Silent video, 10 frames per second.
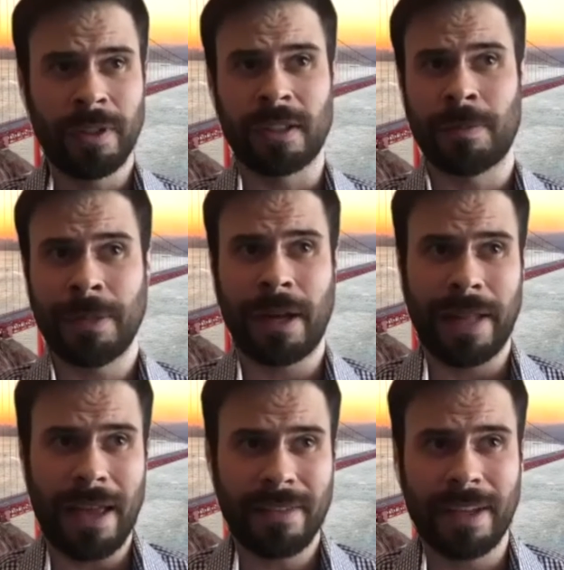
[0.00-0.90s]
we talked a bit
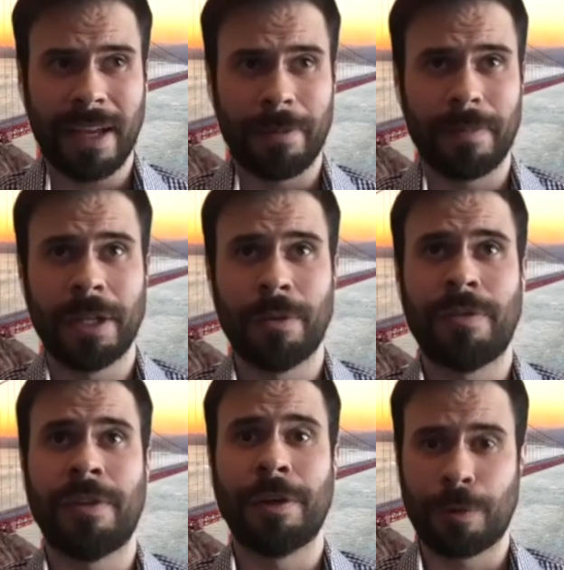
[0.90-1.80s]
about last time,
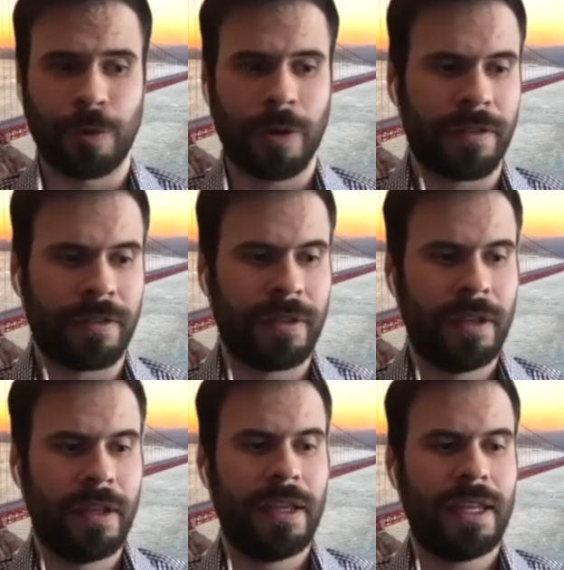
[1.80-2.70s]
zero trust
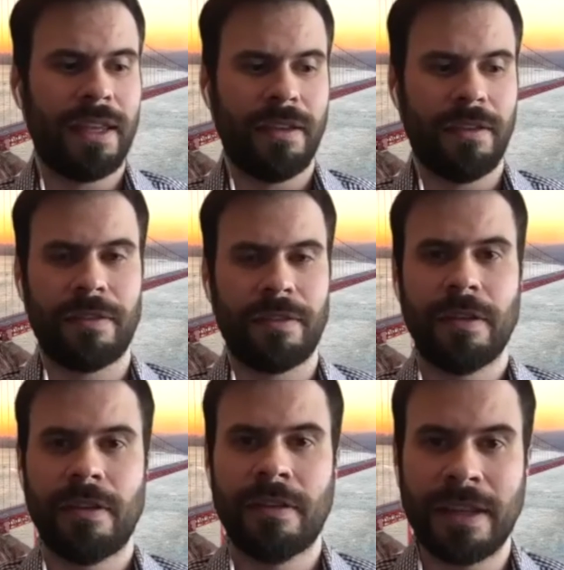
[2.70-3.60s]
is
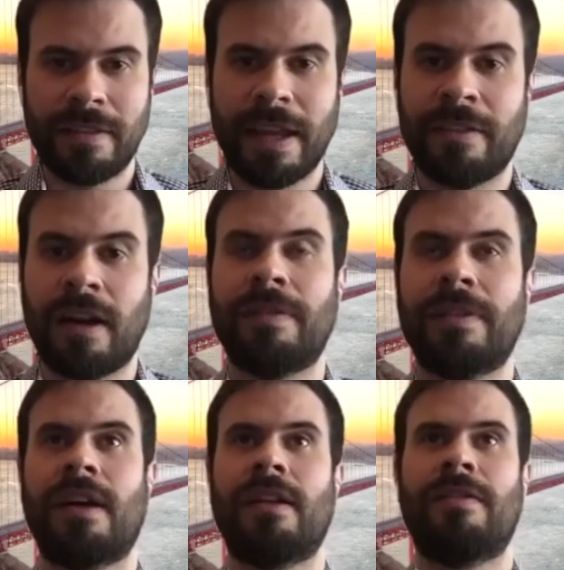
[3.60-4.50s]
these days
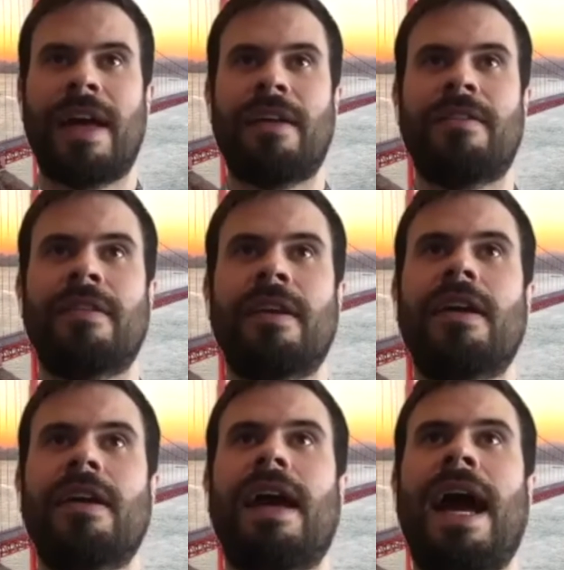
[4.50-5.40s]
often thought of as
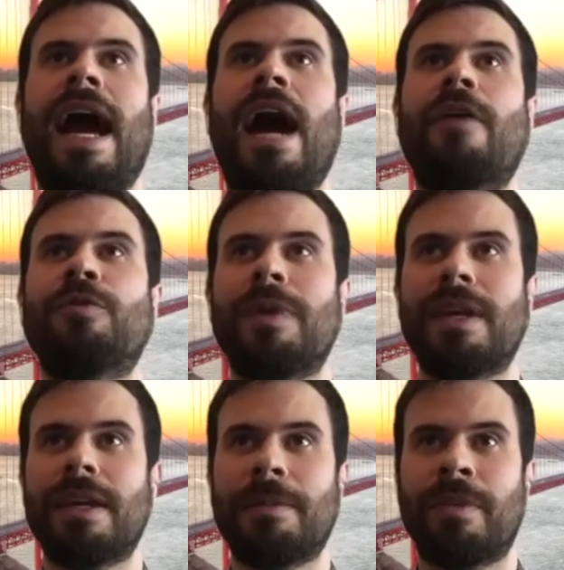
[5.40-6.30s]
how do
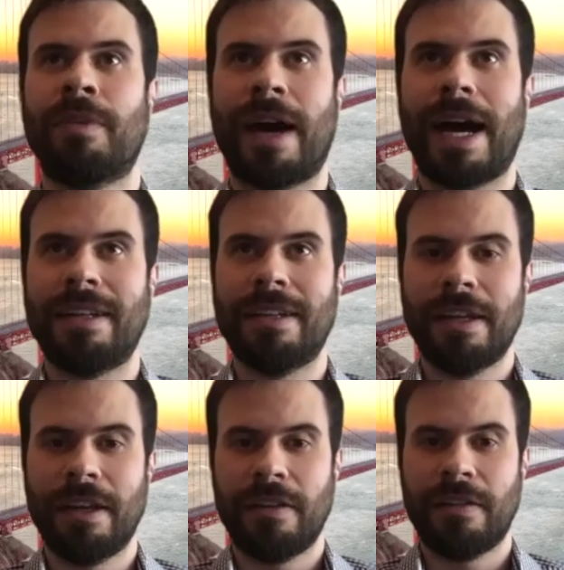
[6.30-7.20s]
we provide
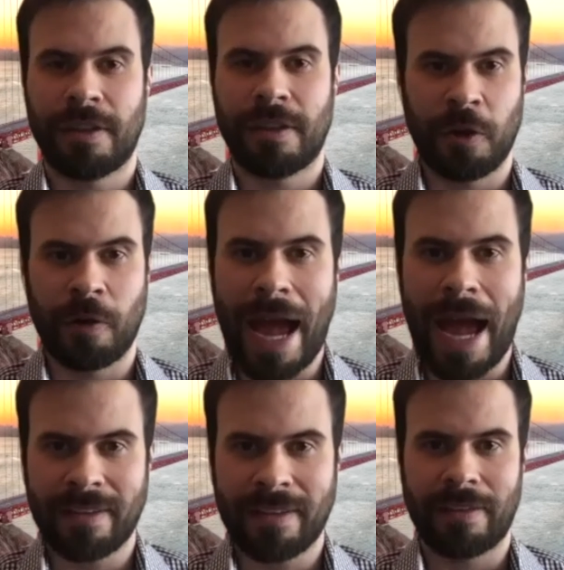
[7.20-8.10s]
secure
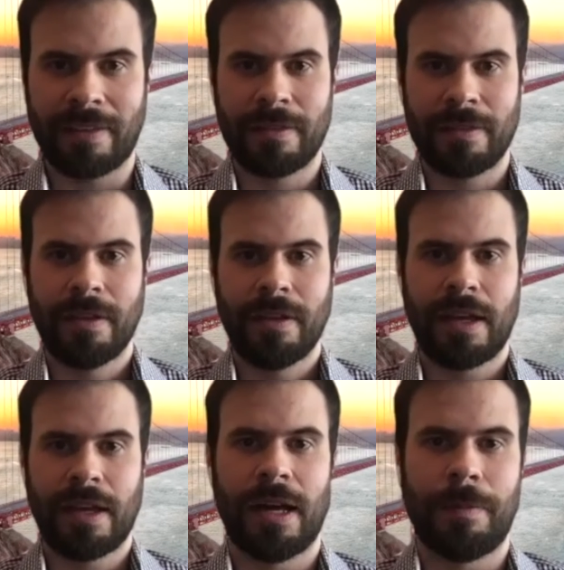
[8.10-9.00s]
access
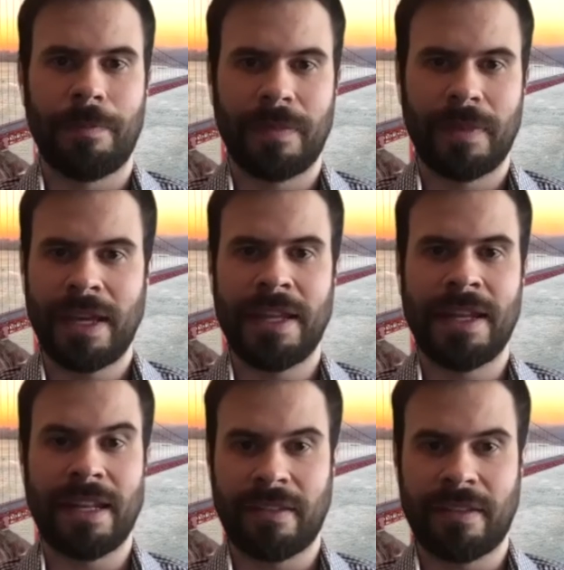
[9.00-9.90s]
in
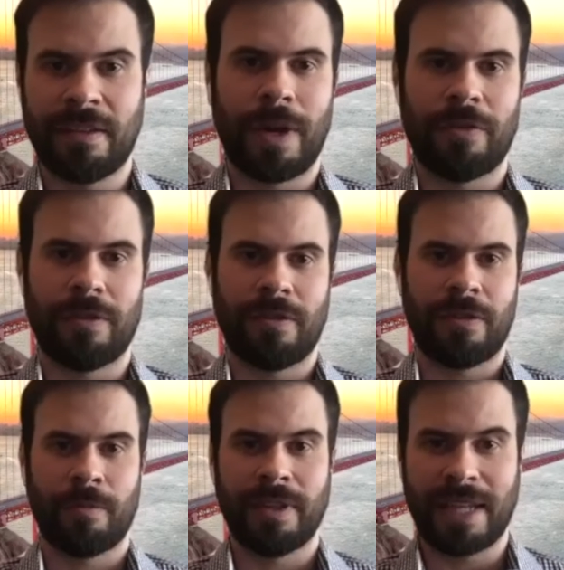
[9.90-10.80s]
any situation.
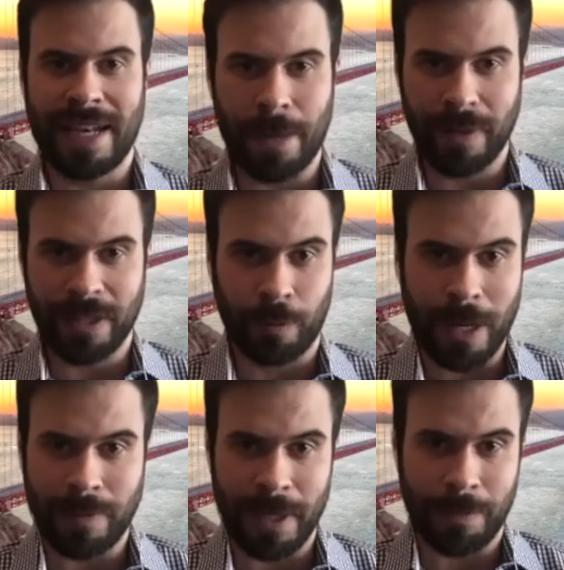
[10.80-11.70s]
So really enabling the
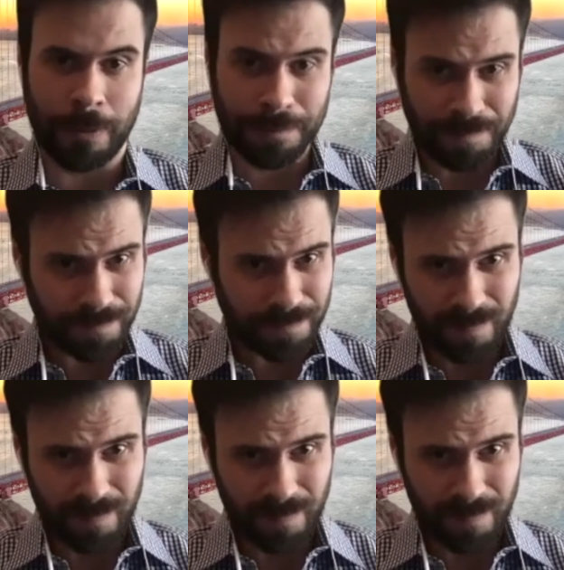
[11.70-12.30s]
right people